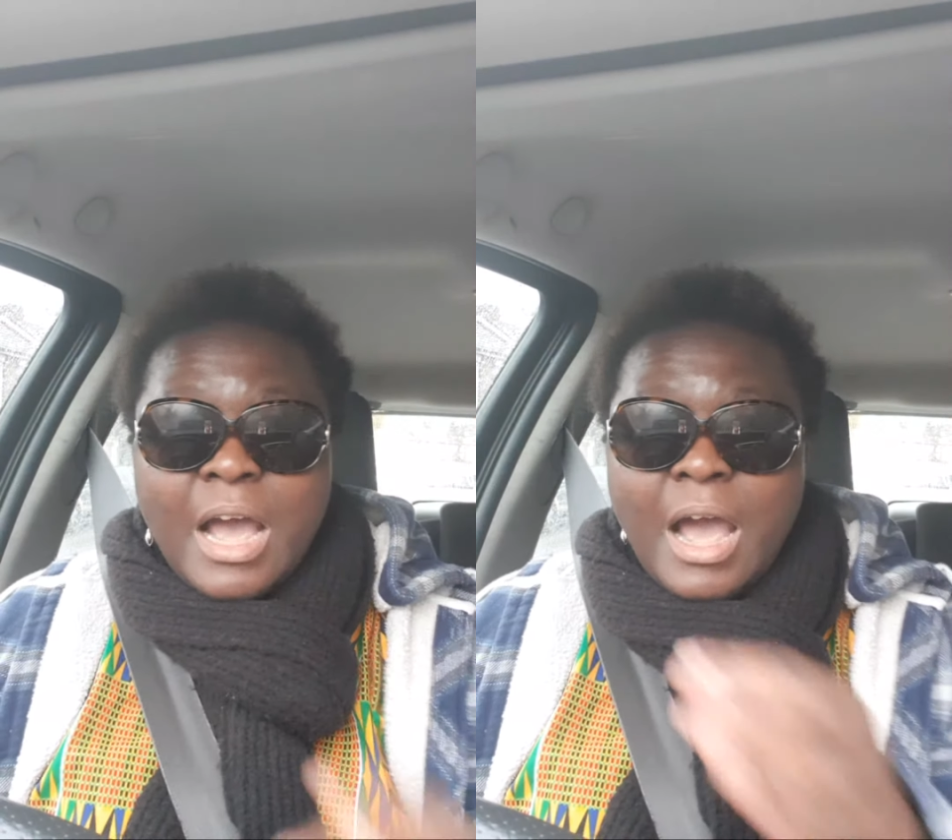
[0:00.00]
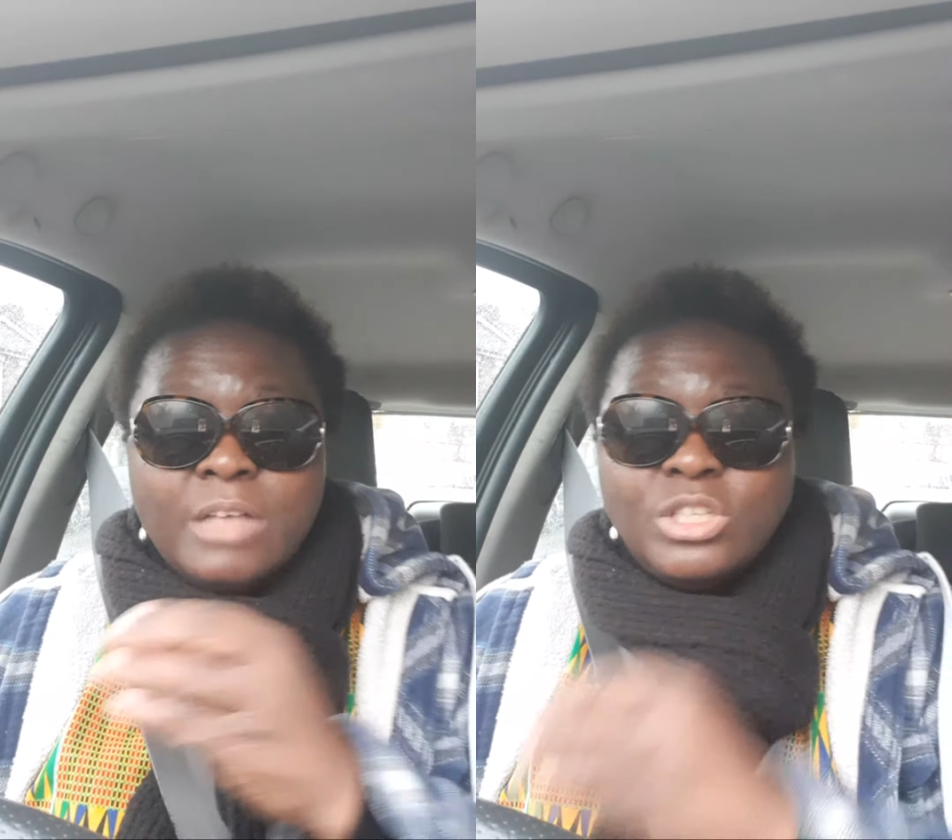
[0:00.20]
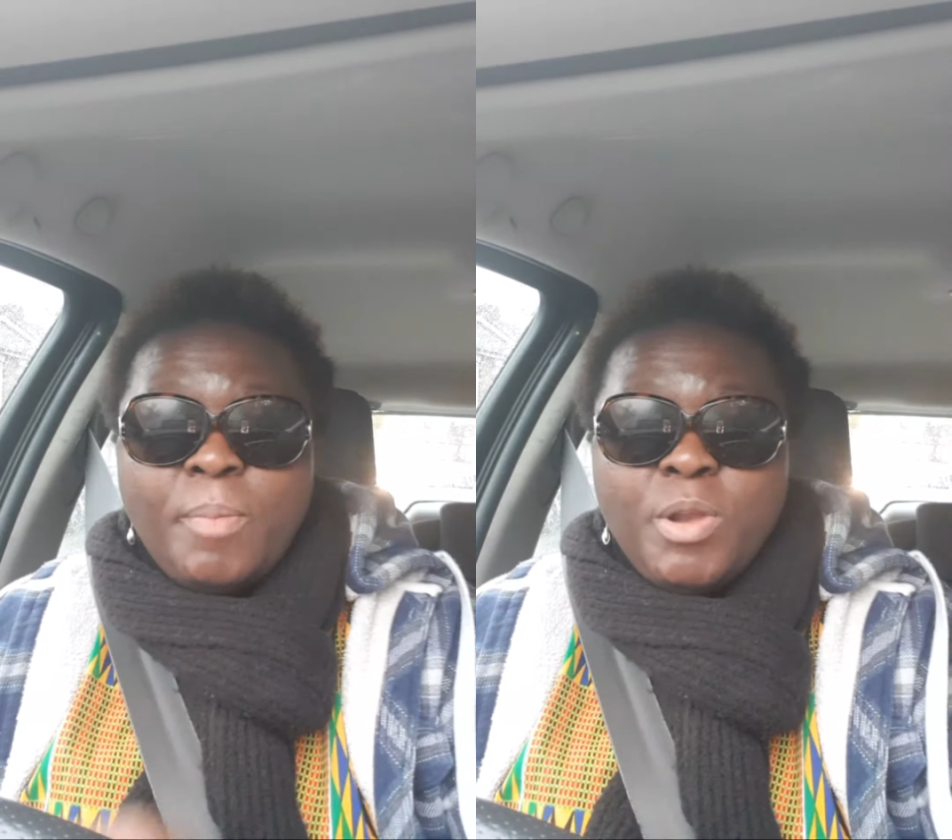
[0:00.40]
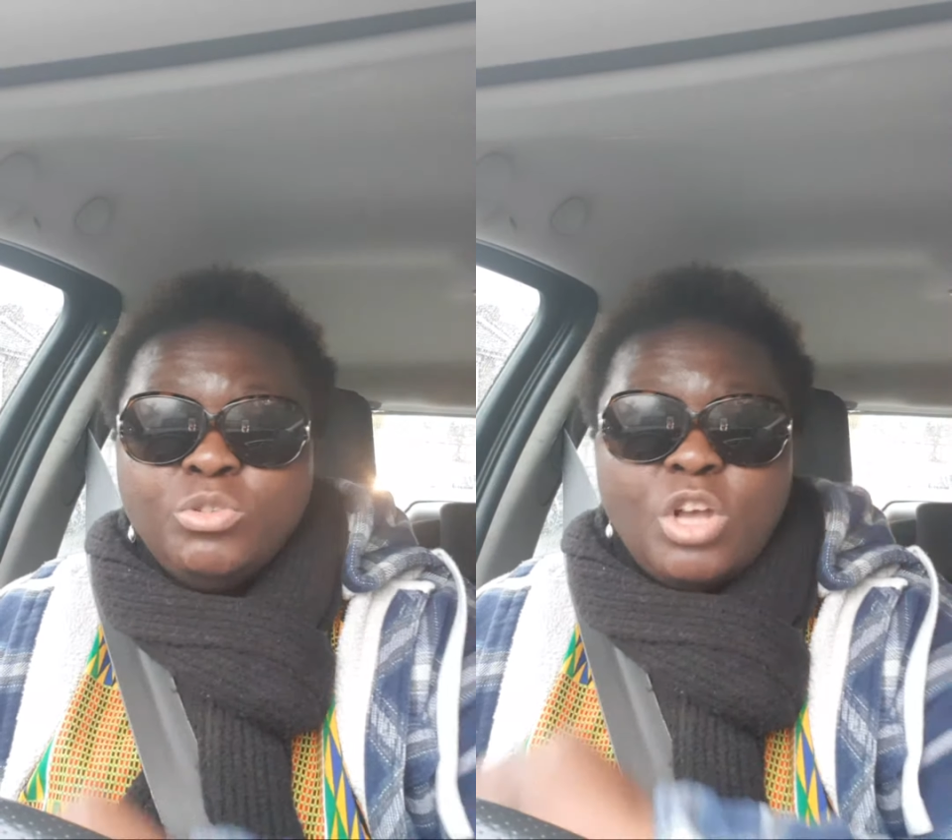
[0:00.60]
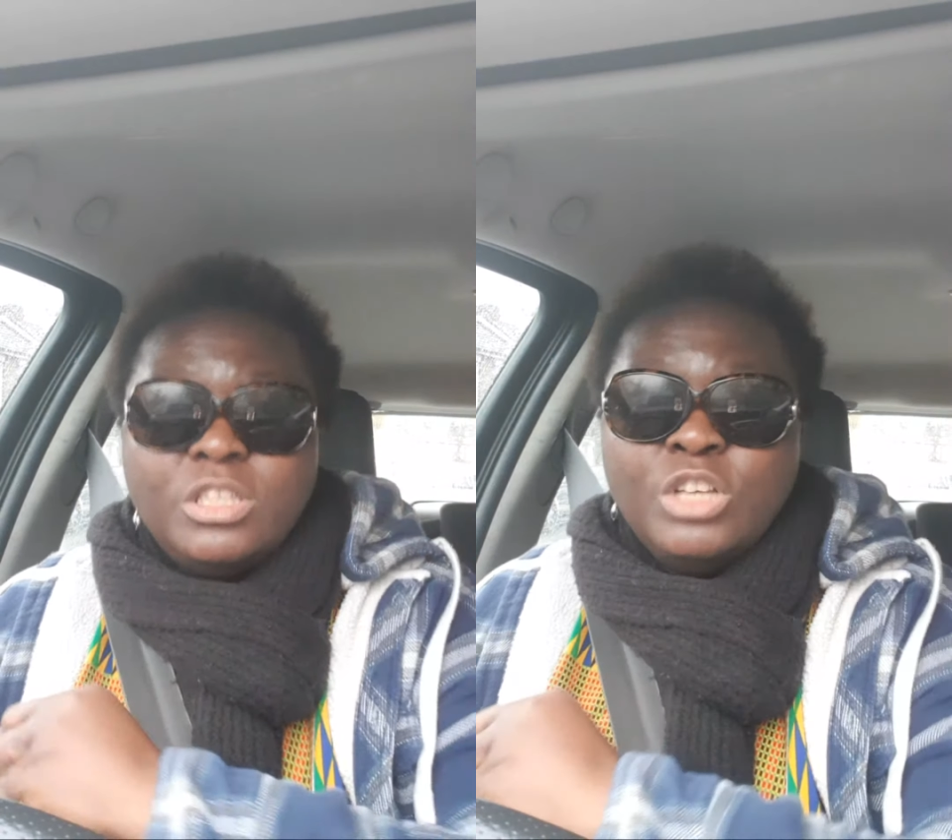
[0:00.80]
somebody will
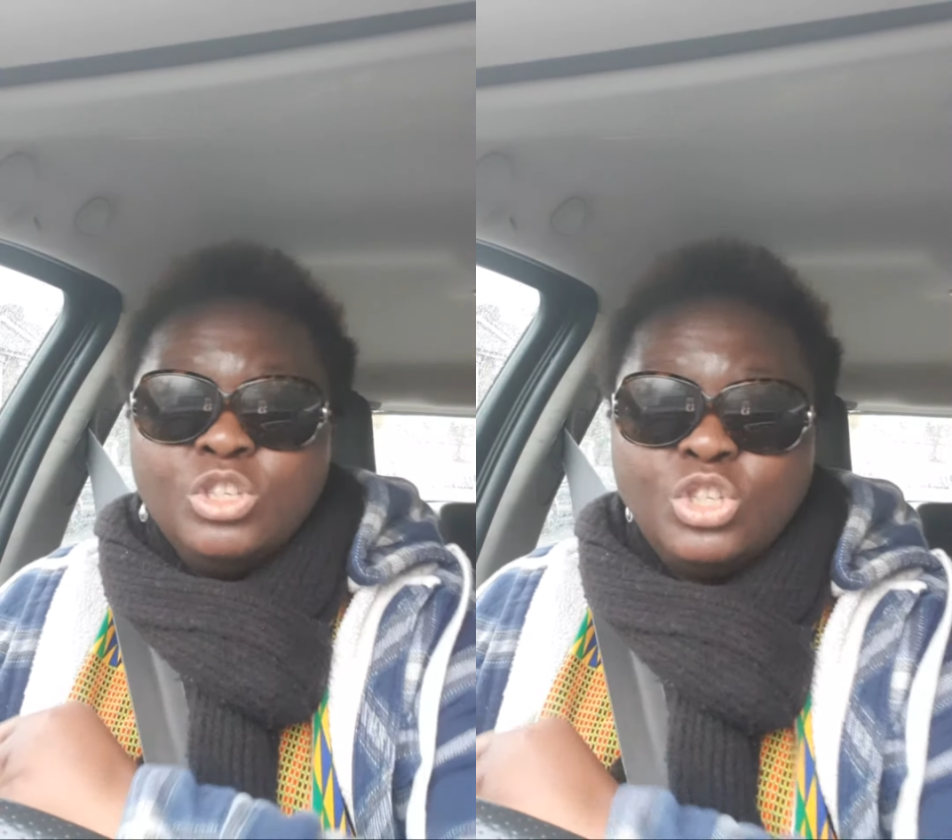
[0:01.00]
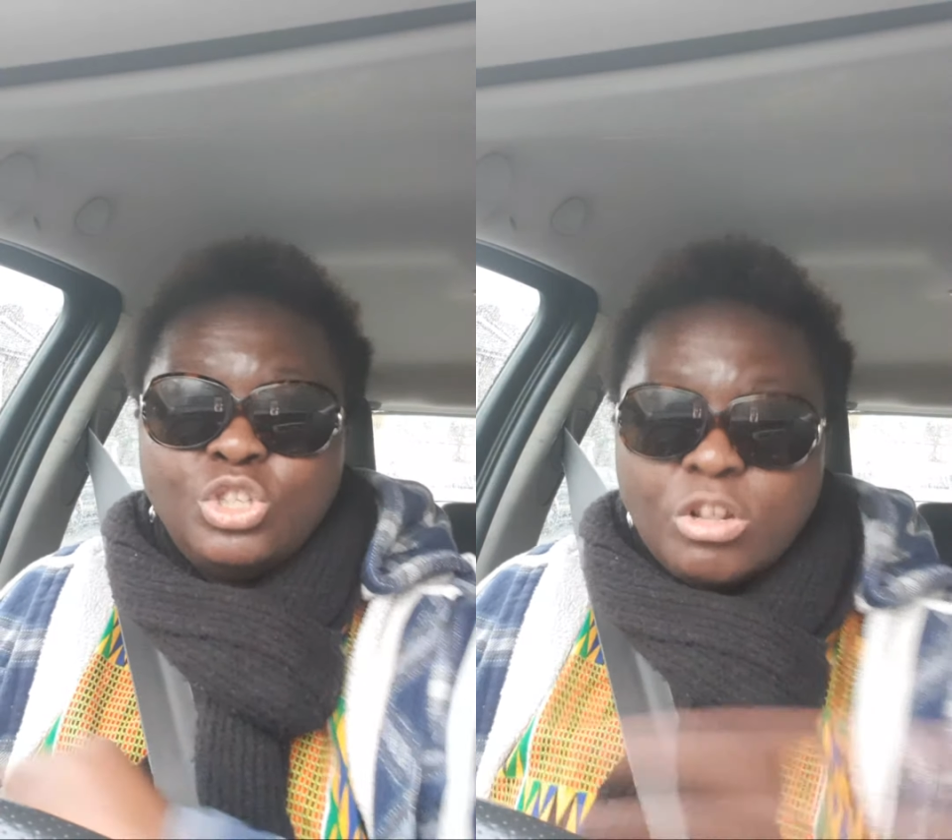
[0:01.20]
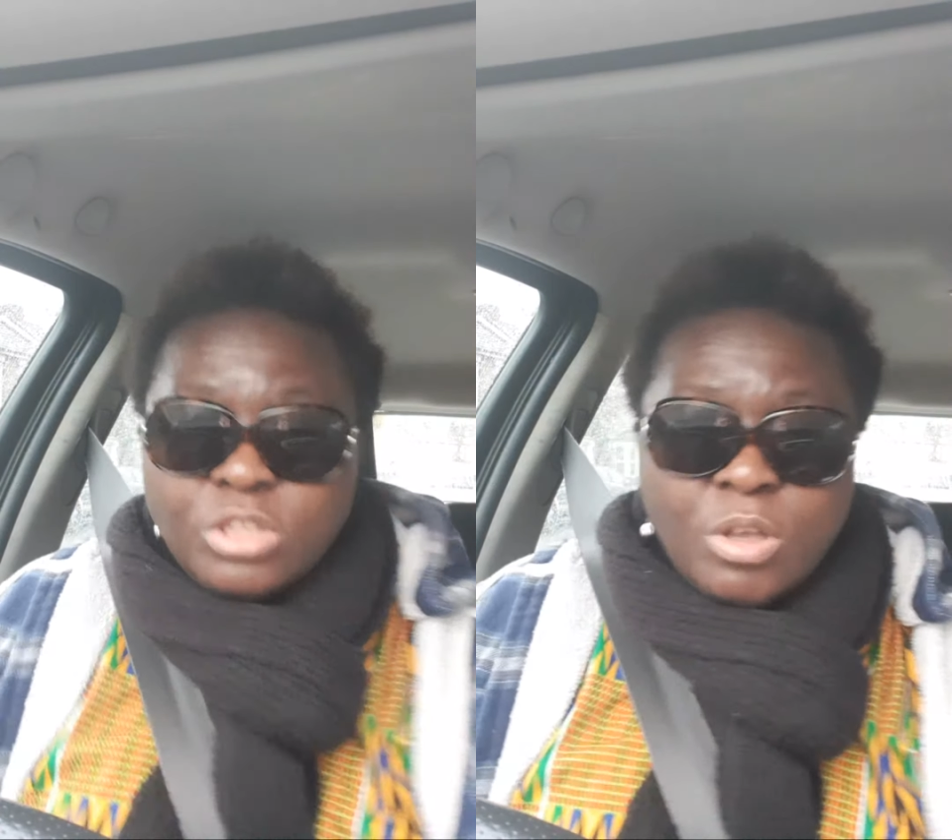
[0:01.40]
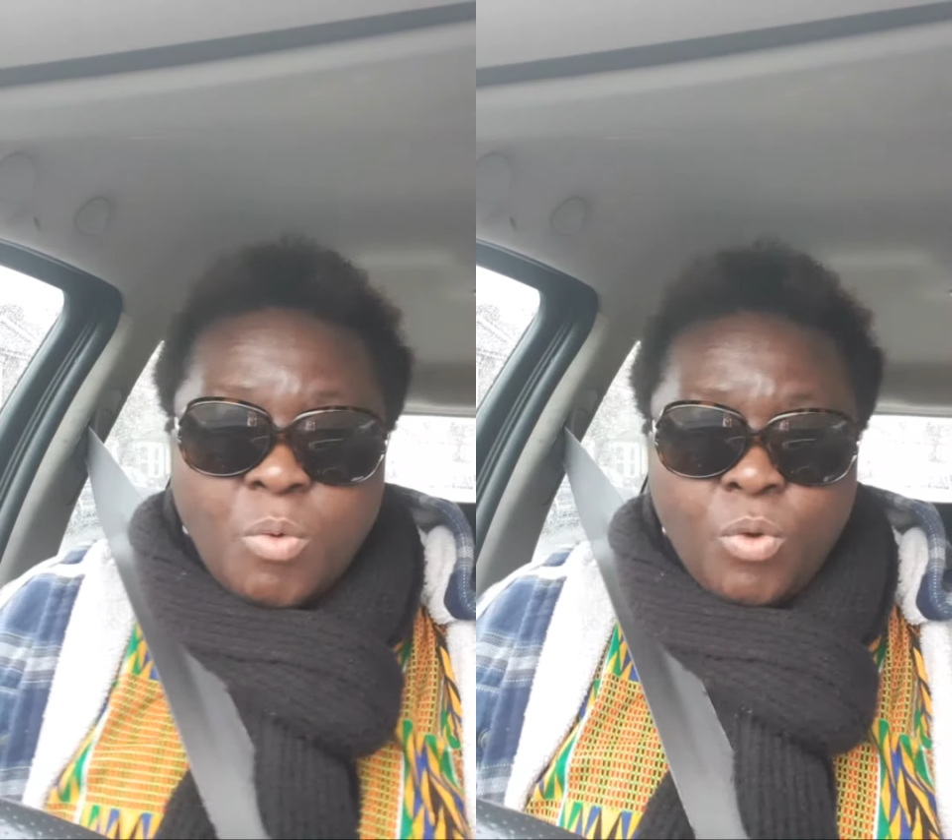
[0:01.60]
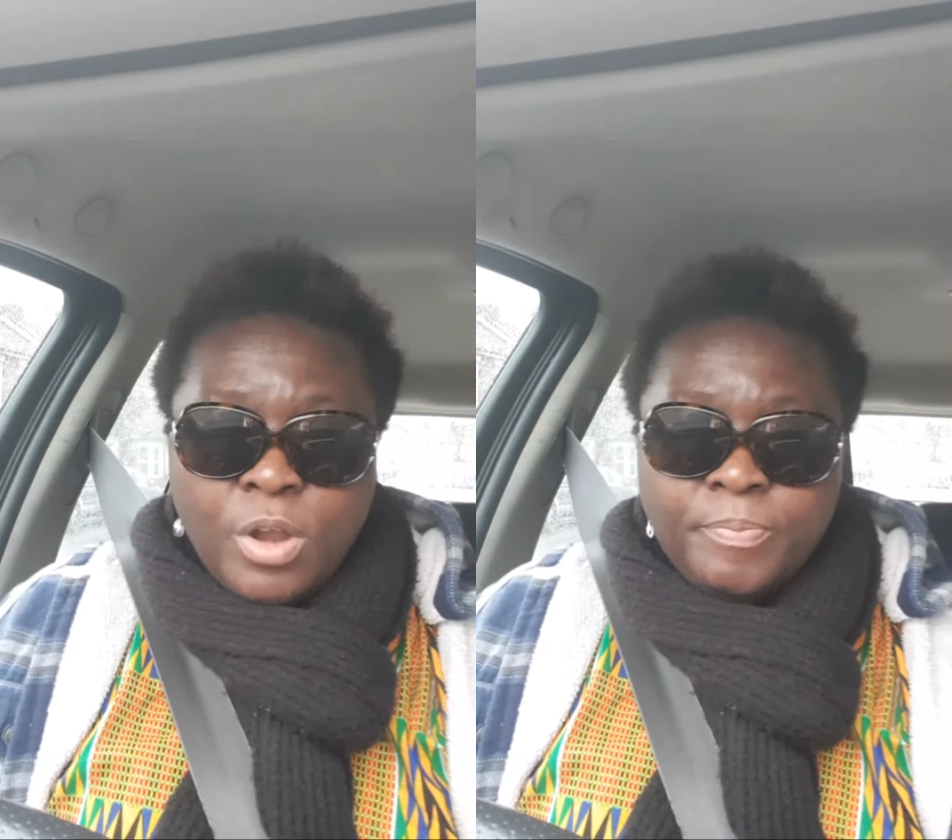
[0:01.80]
just insult
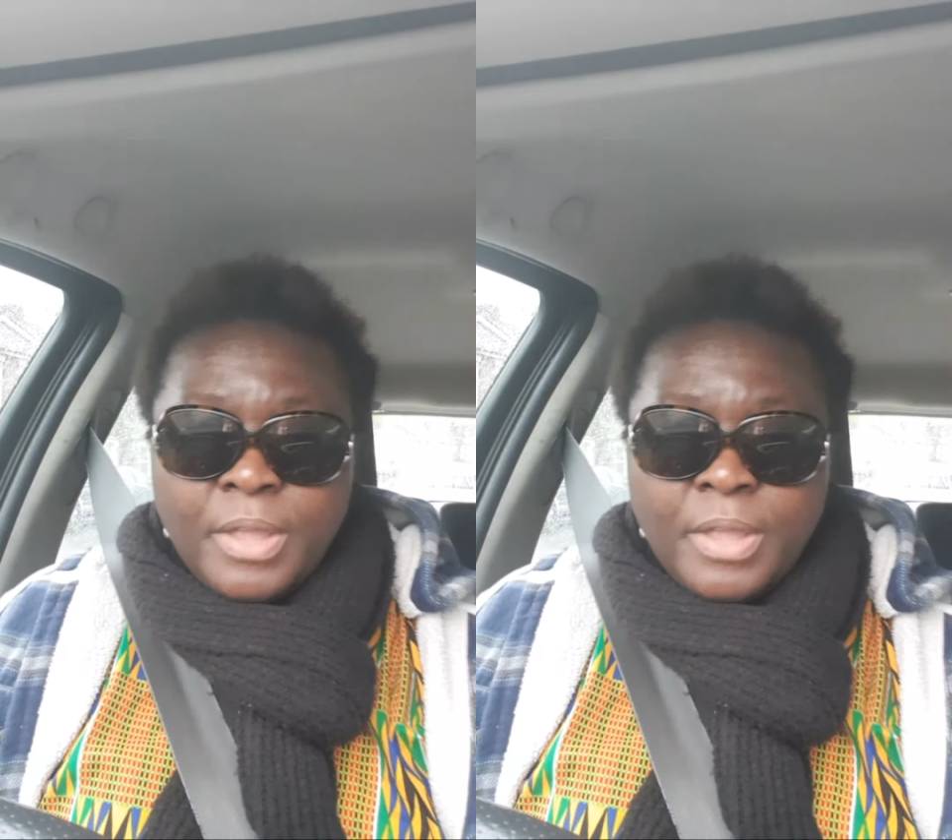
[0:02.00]
someone.